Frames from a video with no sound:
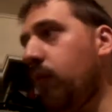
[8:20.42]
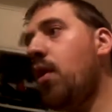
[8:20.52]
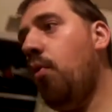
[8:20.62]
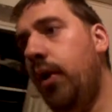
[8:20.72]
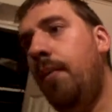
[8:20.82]

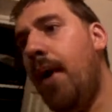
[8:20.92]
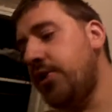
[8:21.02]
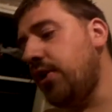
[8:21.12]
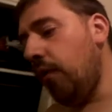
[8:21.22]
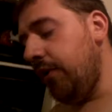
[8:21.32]
When the
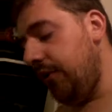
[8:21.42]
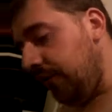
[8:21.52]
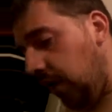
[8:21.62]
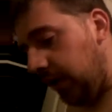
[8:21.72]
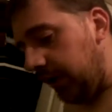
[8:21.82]
match got
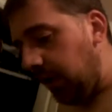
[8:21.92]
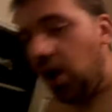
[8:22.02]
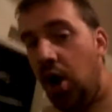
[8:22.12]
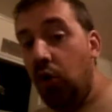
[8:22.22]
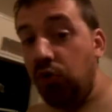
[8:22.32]
restarted,
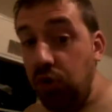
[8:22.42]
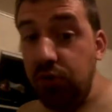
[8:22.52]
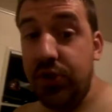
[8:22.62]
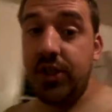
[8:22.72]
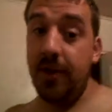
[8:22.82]

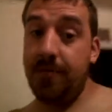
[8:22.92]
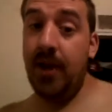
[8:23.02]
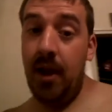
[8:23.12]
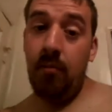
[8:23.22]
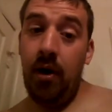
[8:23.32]
Rusev
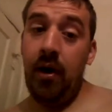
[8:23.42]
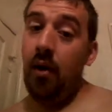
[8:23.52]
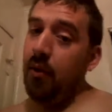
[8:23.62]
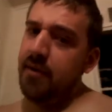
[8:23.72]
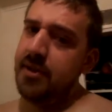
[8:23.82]
came running
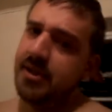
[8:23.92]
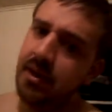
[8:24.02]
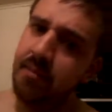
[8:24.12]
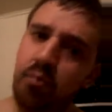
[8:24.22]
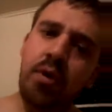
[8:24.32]
out. We haven't seen
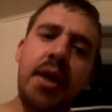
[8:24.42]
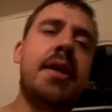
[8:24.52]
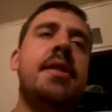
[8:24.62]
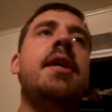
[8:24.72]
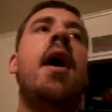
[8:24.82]
him in
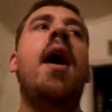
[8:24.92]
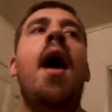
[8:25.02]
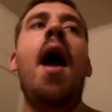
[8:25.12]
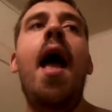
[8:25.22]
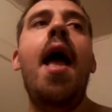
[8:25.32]
weeks.
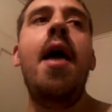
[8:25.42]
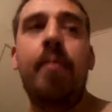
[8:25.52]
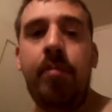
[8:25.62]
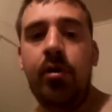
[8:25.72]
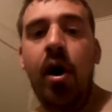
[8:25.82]

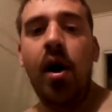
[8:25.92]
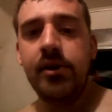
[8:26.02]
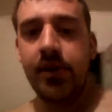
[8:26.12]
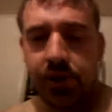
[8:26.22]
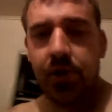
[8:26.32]
And
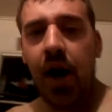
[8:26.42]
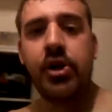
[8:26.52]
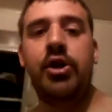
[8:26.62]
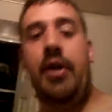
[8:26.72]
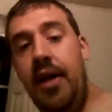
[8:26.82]
caused a
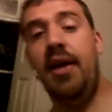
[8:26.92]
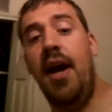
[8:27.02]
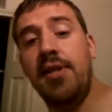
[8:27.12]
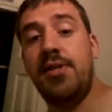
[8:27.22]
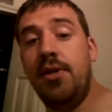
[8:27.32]
distraction. He
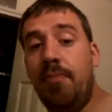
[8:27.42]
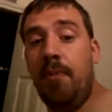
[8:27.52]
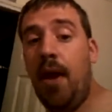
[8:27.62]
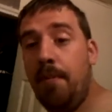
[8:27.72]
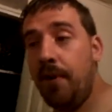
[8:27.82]
got
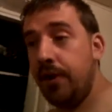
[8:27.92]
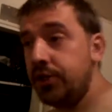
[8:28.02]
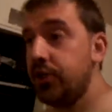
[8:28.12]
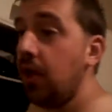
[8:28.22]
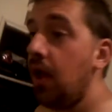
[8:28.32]
Superman
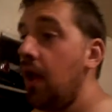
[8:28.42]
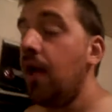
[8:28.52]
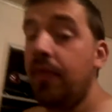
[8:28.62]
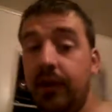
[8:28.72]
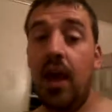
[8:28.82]
punched.
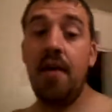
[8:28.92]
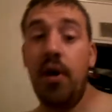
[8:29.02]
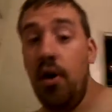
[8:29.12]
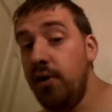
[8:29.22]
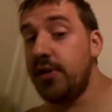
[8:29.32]
Then Kevin
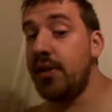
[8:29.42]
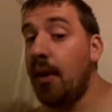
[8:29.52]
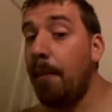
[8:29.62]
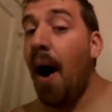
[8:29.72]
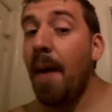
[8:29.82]
Owens did
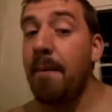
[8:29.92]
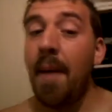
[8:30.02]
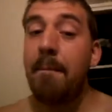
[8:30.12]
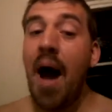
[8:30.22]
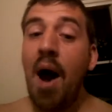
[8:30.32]
the
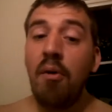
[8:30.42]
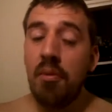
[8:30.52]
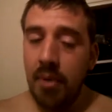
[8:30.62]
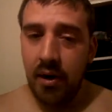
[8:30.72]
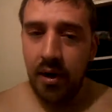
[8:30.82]
pop-up power
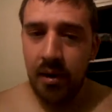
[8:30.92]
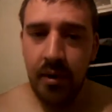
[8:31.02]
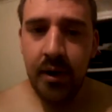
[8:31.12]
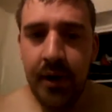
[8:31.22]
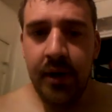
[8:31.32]
bomb
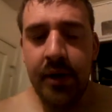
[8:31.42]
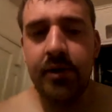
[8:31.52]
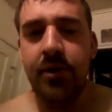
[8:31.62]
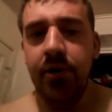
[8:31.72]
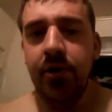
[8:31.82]

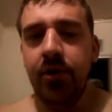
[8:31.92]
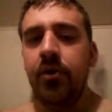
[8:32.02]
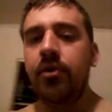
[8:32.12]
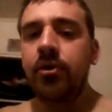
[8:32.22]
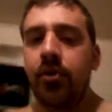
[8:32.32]

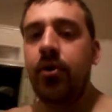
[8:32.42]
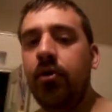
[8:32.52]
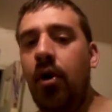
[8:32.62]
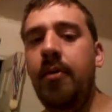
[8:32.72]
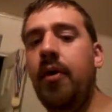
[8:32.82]

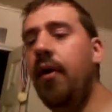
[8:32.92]
to Roman